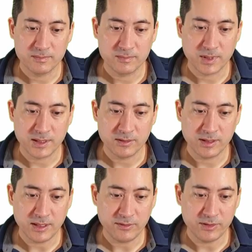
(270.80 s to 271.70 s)

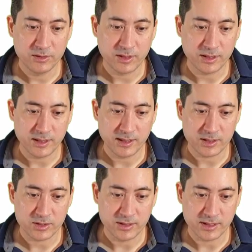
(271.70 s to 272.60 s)
clearer if you look at the
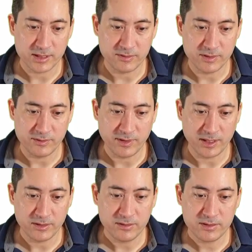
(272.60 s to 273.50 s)
electronegativity
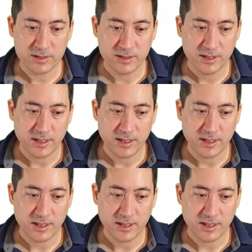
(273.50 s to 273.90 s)
values.